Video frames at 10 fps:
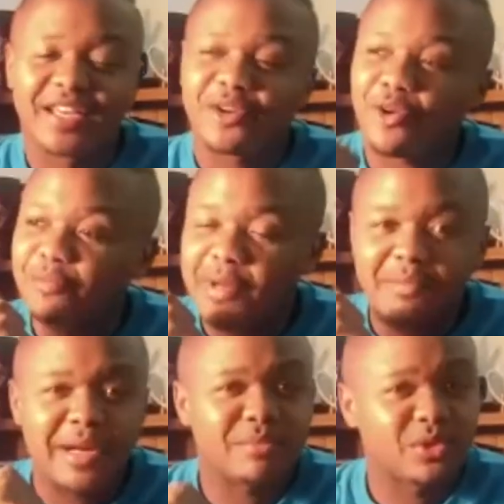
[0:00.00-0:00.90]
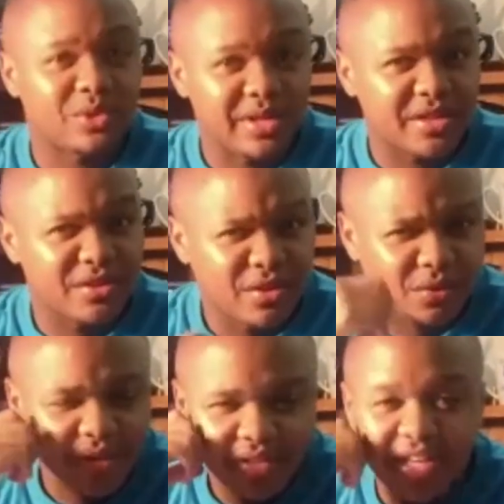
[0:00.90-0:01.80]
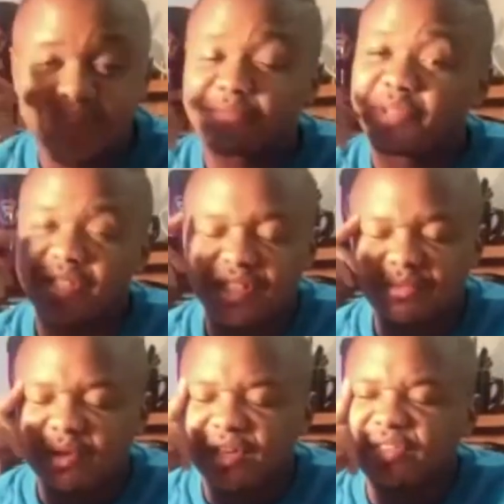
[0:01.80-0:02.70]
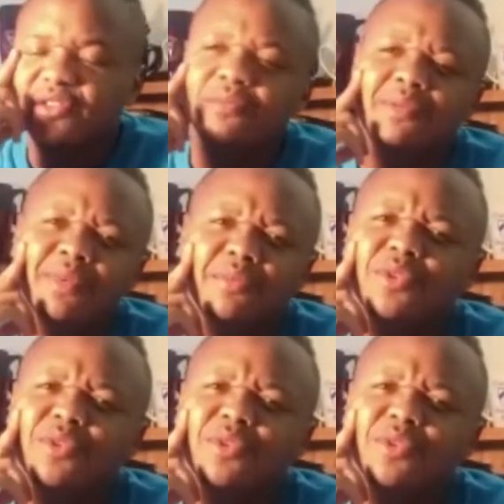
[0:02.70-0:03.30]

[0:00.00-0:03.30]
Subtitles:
called my mom, told her, you know what, as a businessman, I told my mom,